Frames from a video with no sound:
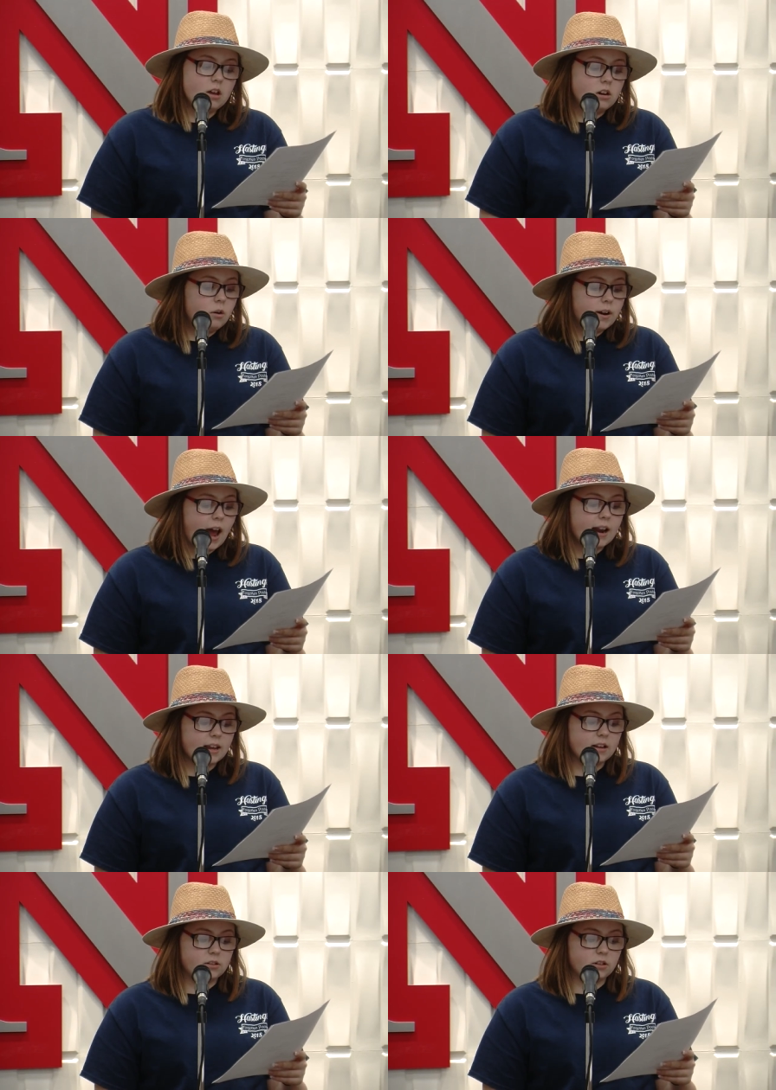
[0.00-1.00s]
No one had
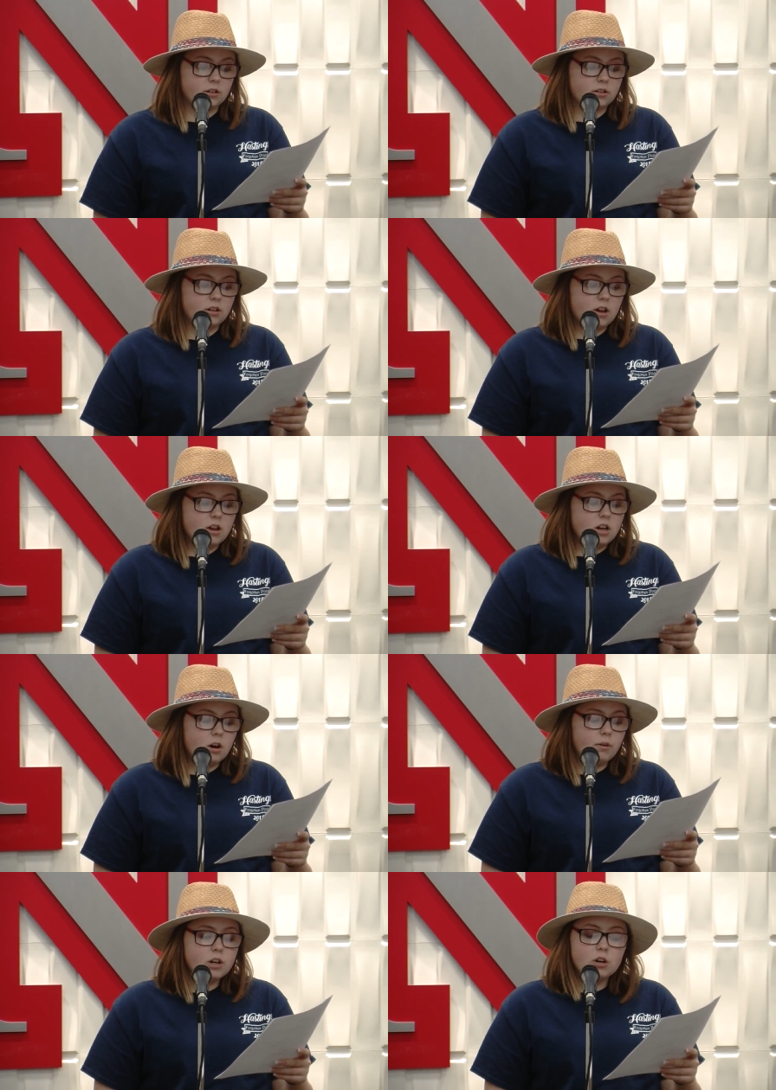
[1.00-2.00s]
answers.
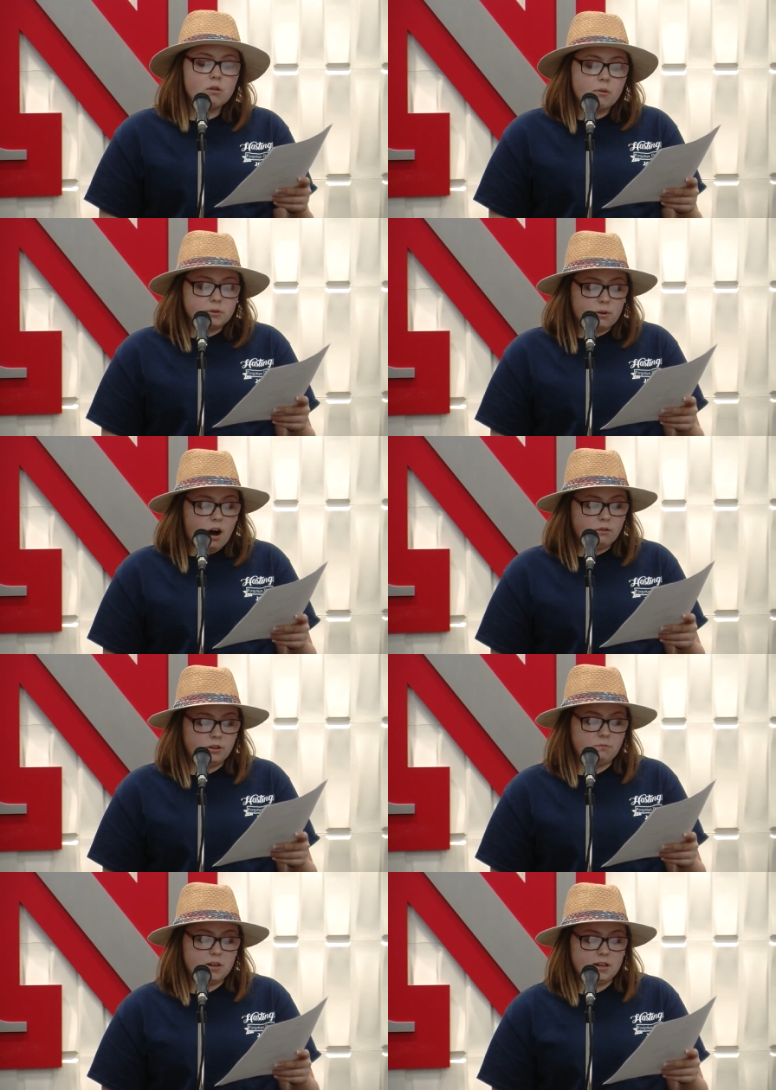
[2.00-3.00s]
No one knew what was wrong
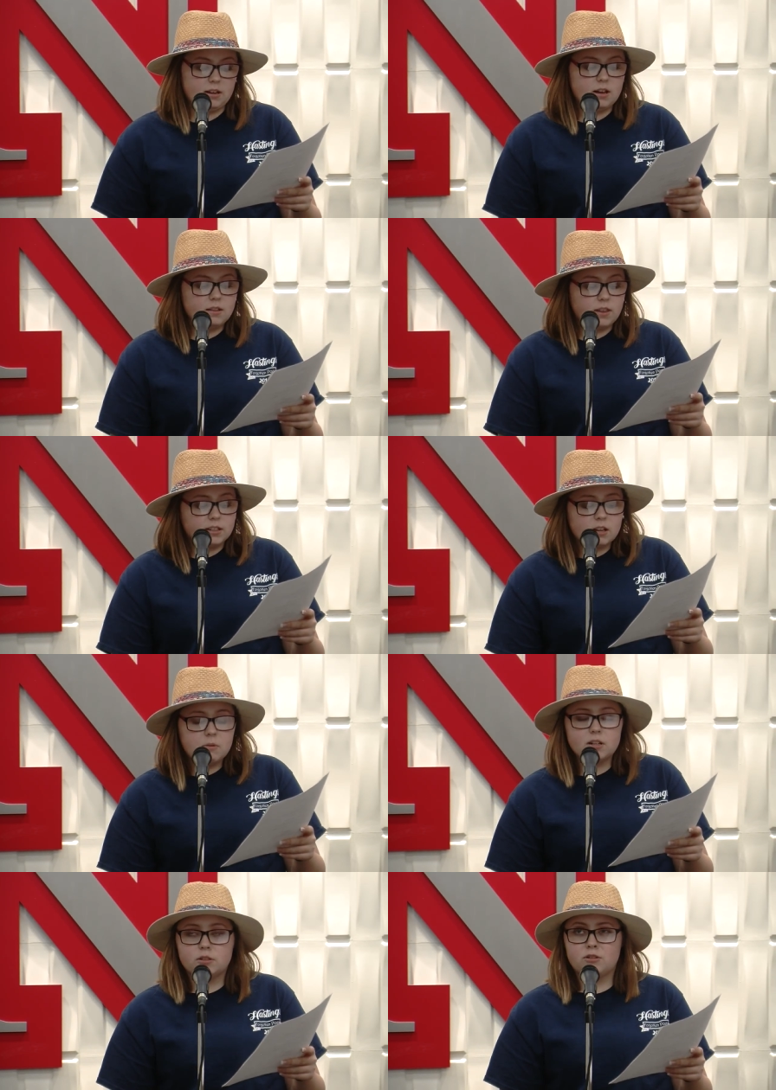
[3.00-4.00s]
with me. They sent
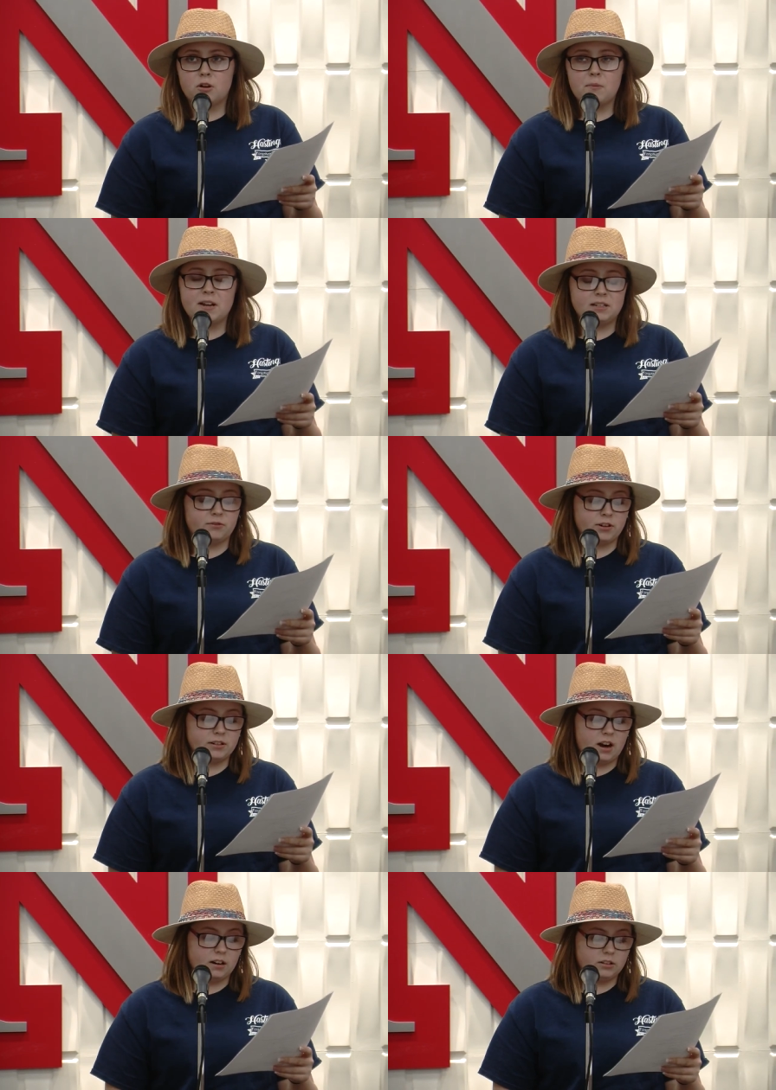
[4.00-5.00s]
me to so many different
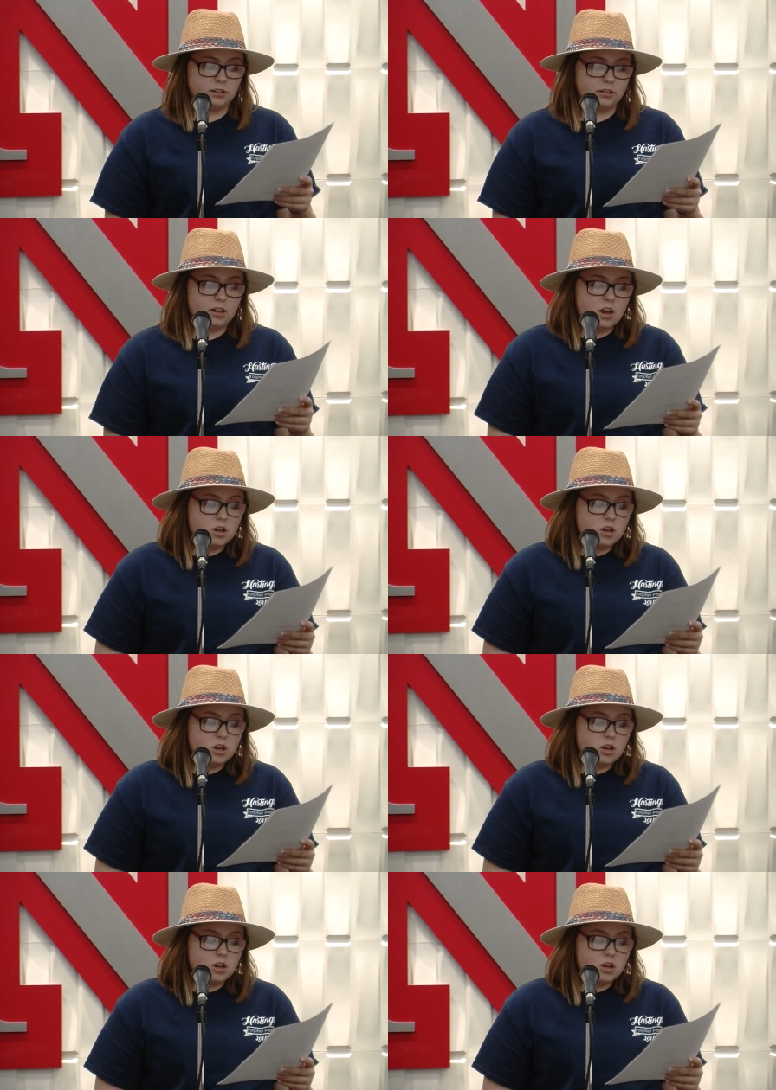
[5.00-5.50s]
doctors.